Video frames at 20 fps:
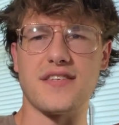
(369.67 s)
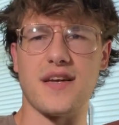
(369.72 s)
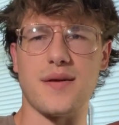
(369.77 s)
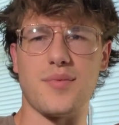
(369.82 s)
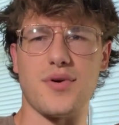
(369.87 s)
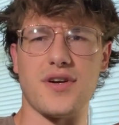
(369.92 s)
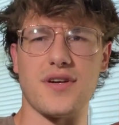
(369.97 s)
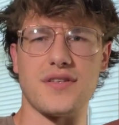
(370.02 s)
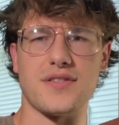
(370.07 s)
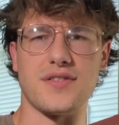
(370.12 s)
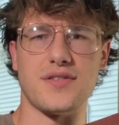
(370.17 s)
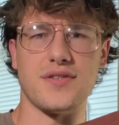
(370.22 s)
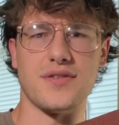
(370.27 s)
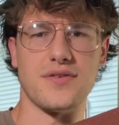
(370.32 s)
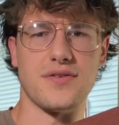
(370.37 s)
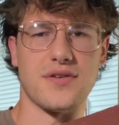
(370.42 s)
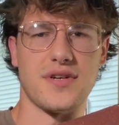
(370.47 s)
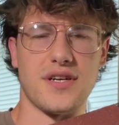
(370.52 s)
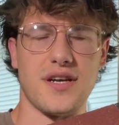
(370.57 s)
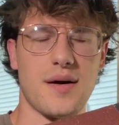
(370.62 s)
I brought it
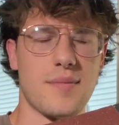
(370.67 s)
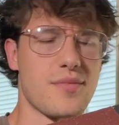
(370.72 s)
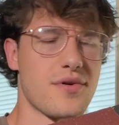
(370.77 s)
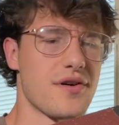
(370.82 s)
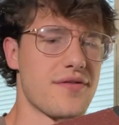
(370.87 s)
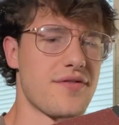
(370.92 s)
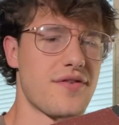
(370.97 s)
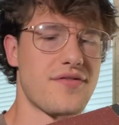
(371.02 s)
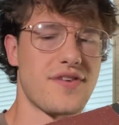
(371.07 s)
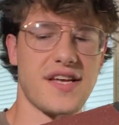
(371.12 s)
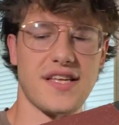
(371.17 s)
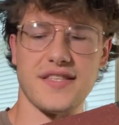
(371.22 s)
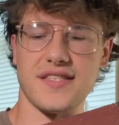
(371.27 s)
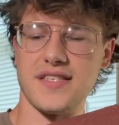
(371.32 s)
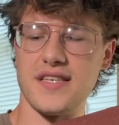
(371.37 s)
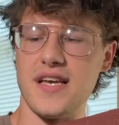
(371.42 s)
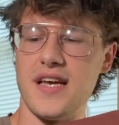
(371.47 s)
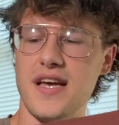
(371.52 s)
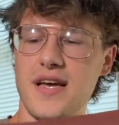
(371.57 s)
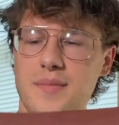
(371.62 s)
to a number of events.